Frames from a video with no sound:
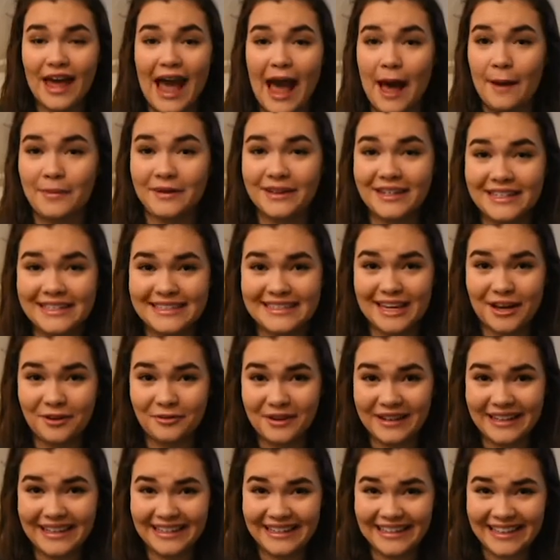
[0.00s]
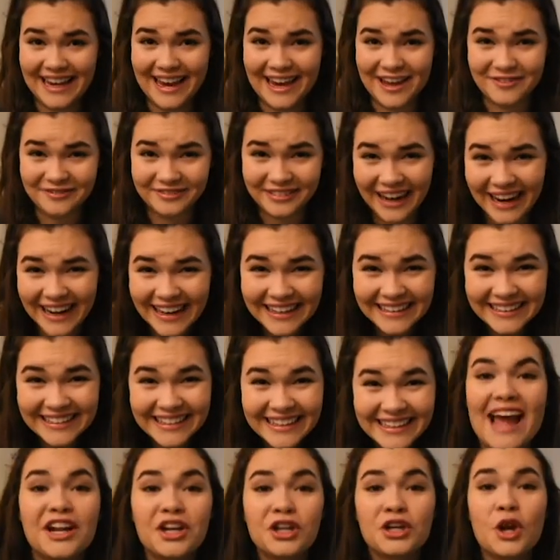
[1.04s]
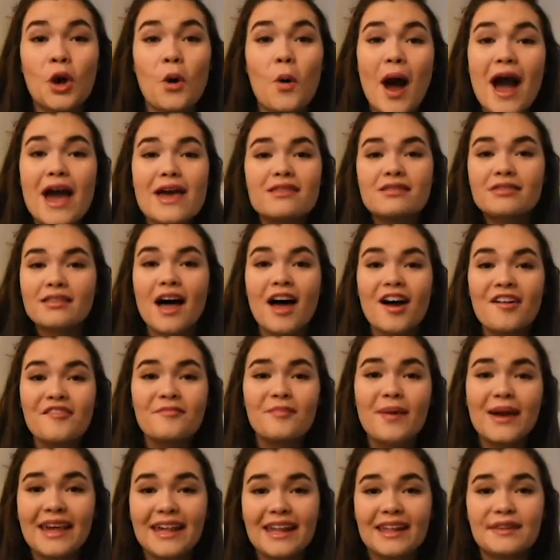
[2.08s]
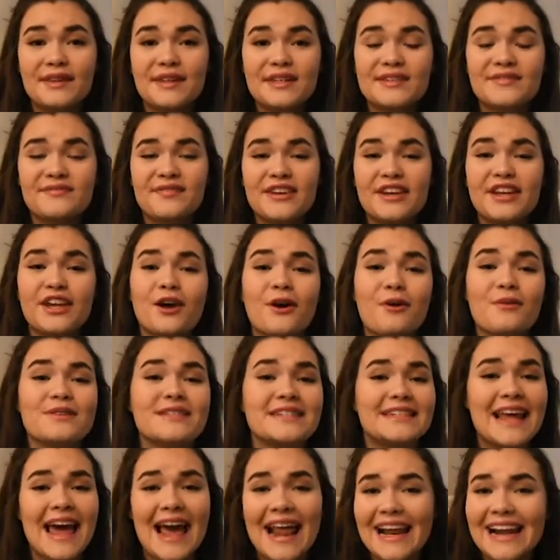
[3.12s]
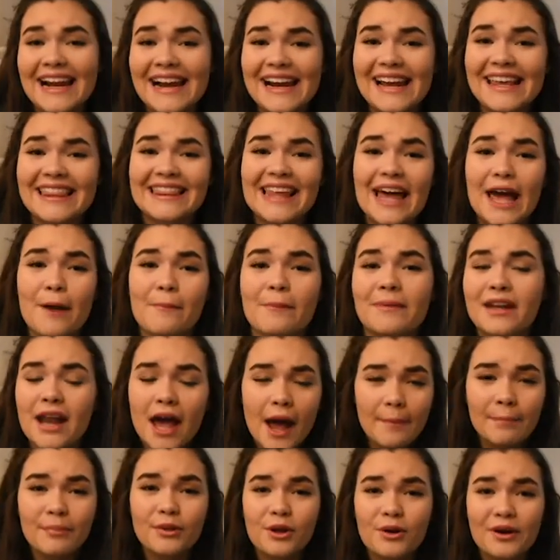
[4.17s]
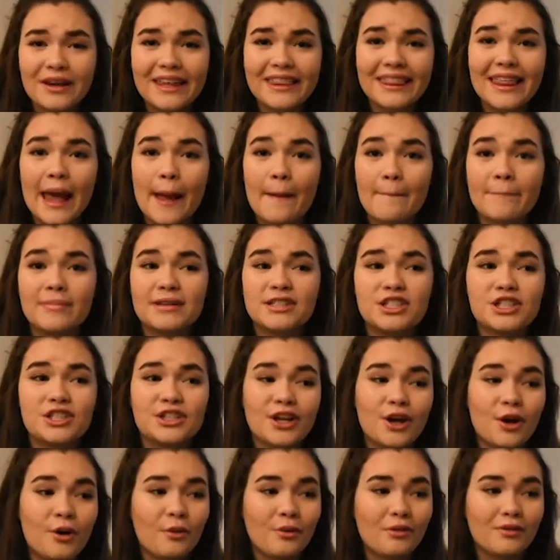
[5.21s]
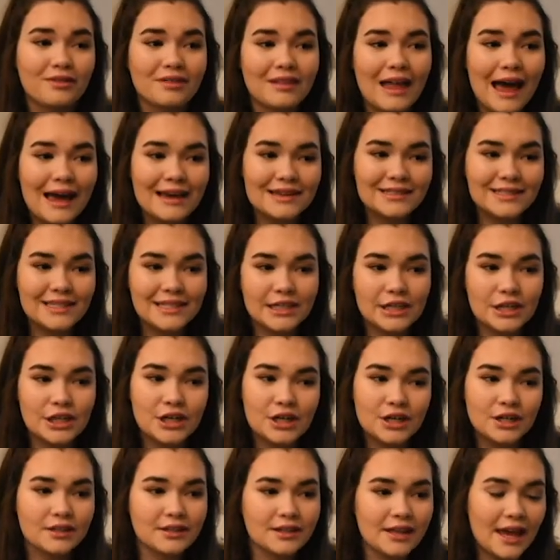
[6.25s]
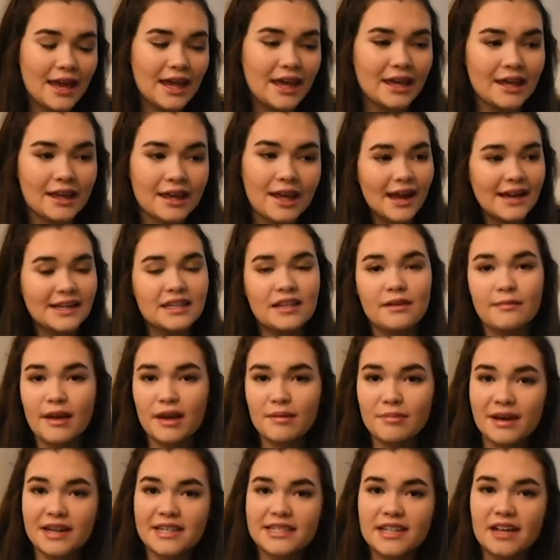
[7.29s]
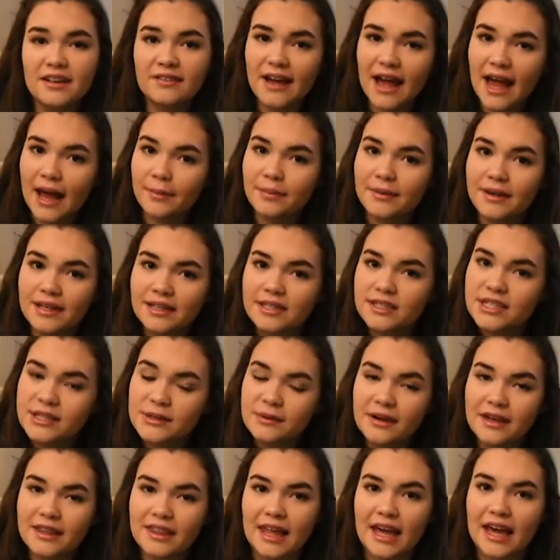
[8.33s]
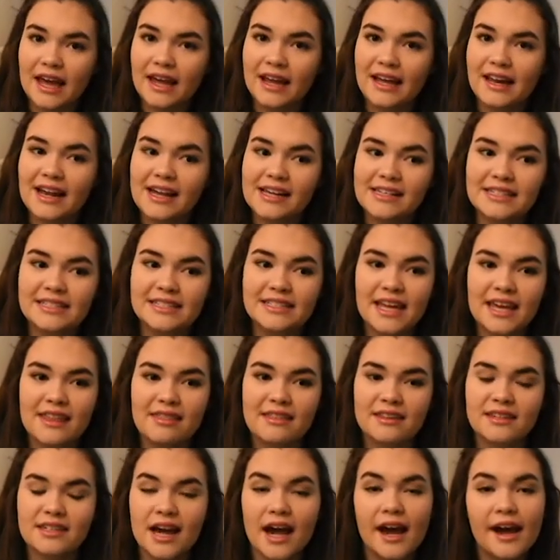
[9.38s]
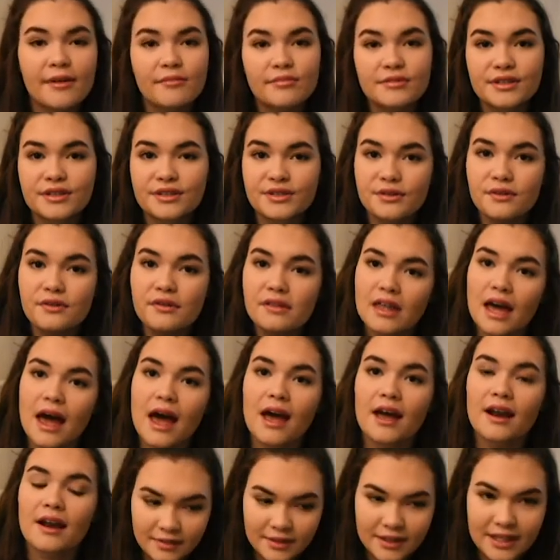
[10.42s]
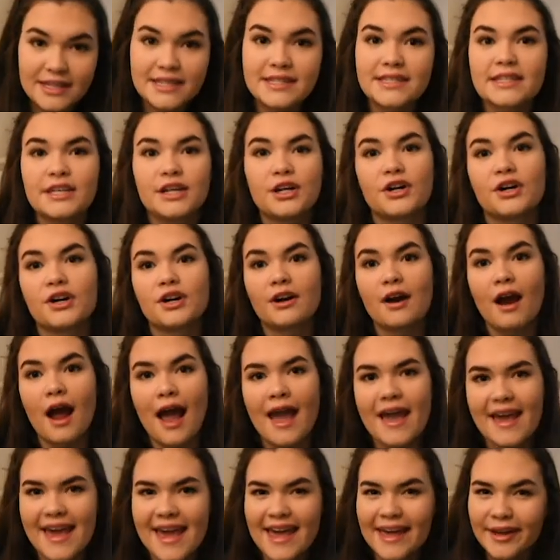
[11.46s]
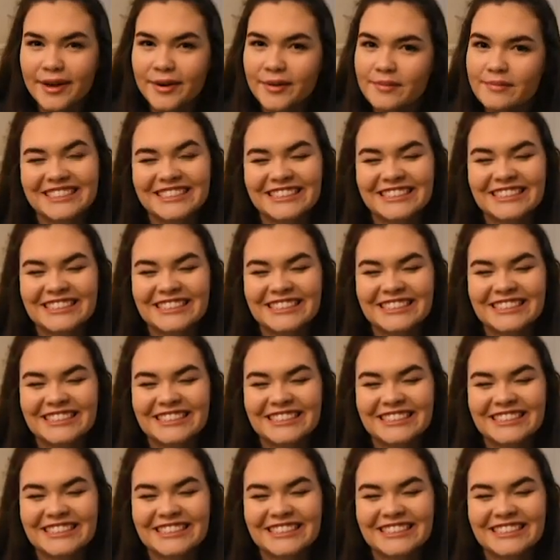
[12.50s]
happiness that we can get, right? And you know, I love making these videos and editing them and uploading them, but you know, last year, like, I didn't make myself happy in doing that, and I didn't take the time to do that. This year, I am.